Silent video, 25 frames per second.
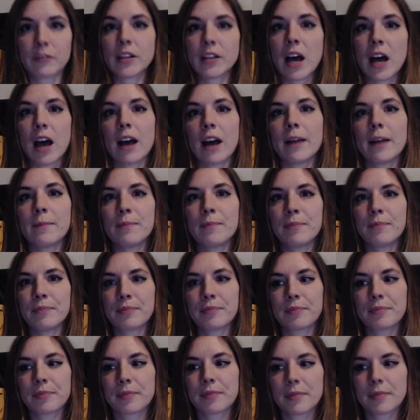time,
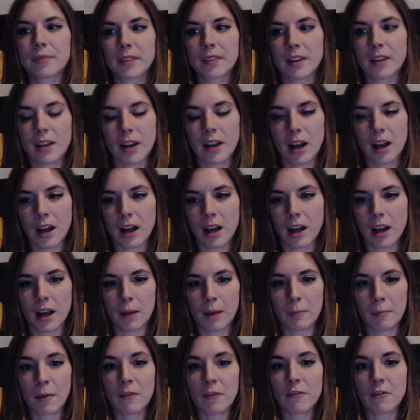
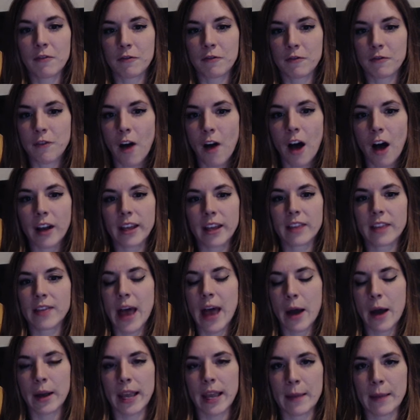but fuck,
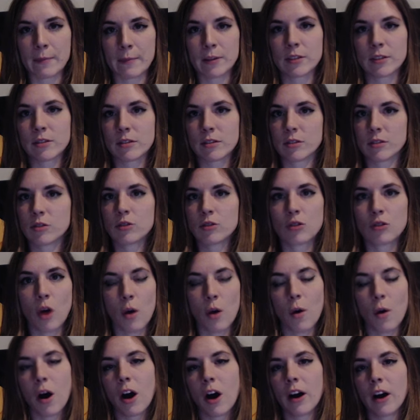that game was
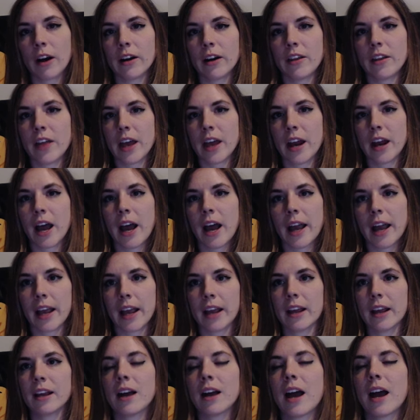so hard that
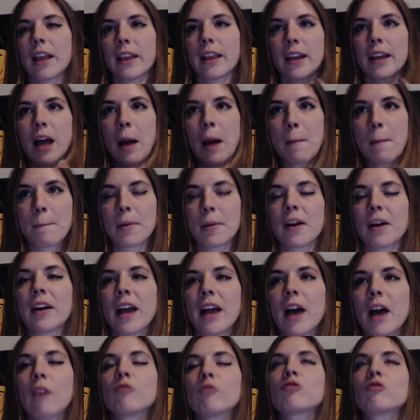I like got burnt
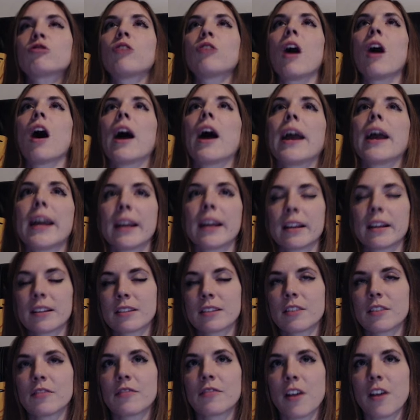out trying
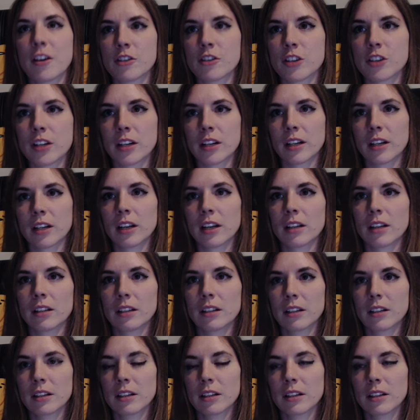to function in it.
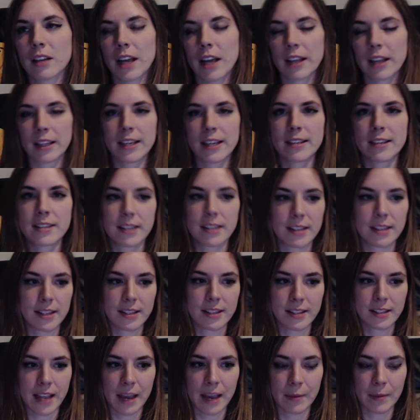At least in
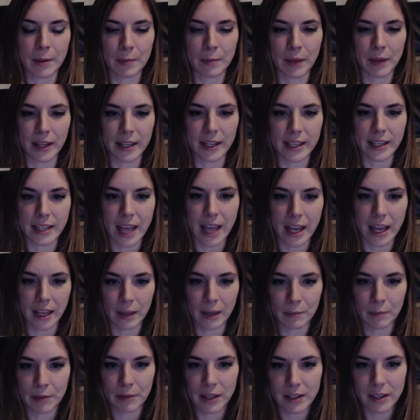this game, I'm like
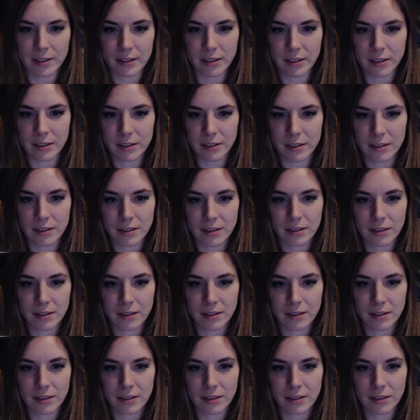getting places.